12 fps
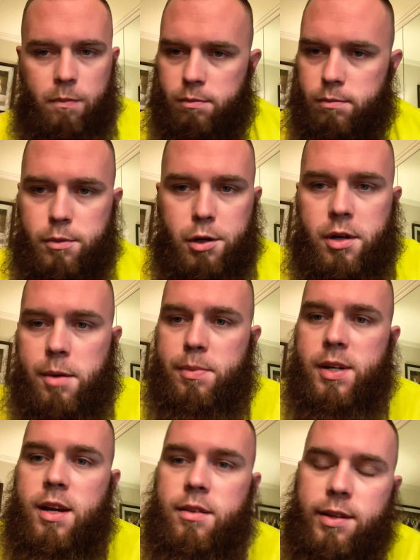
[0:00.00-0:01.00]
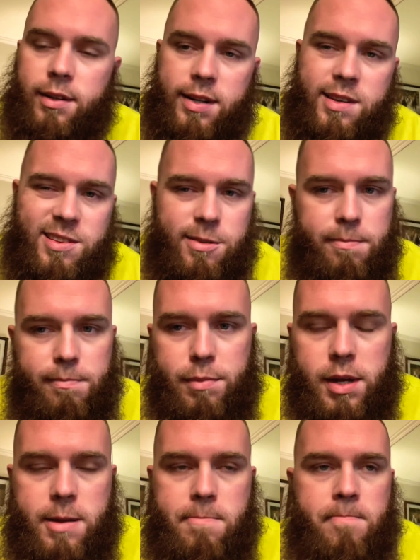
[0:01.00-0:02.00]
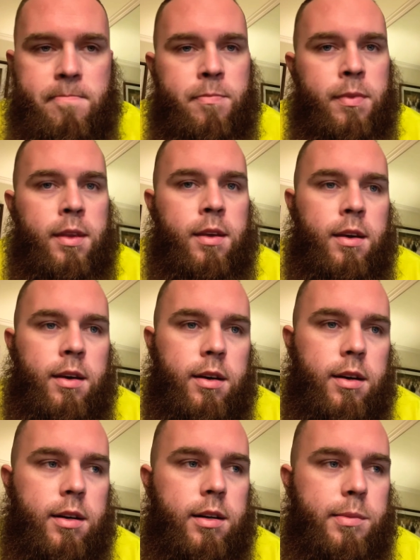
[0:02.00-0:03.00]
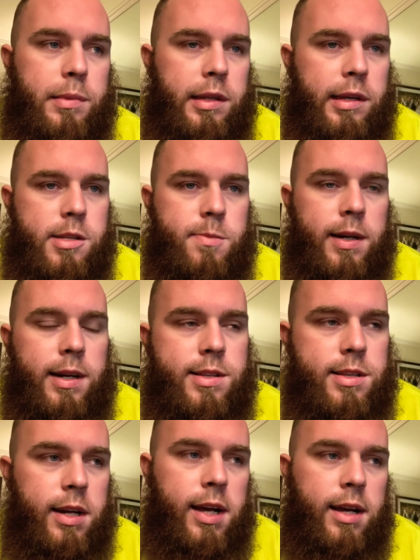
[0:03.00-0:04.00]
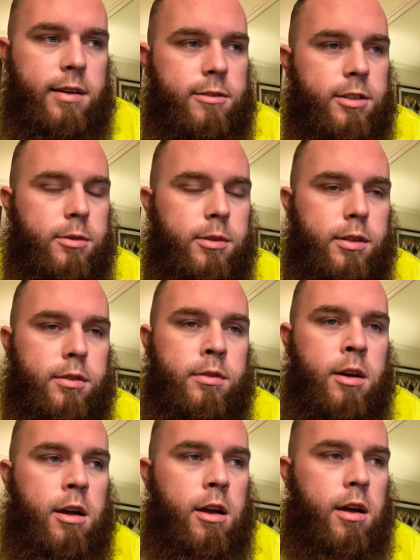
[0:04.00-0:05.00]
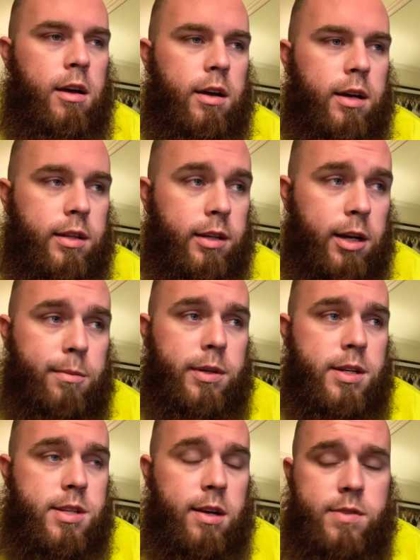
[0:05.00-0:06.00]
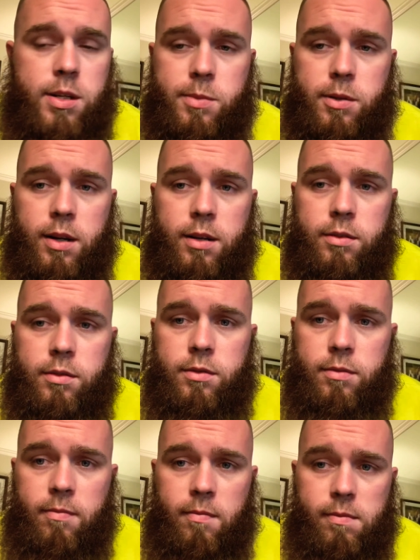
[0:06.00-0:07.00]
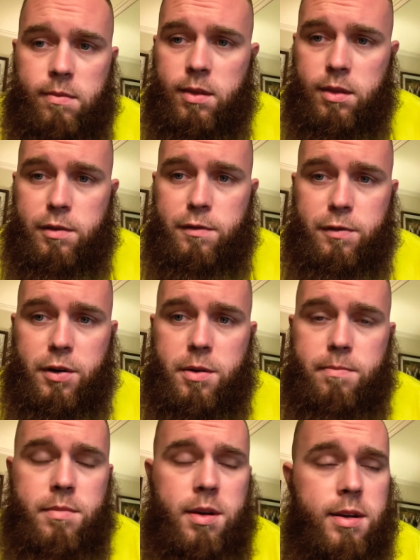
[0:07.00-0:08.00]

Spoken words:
No company out there is, but in the experience that I have on the road and the companies I've jumped around from,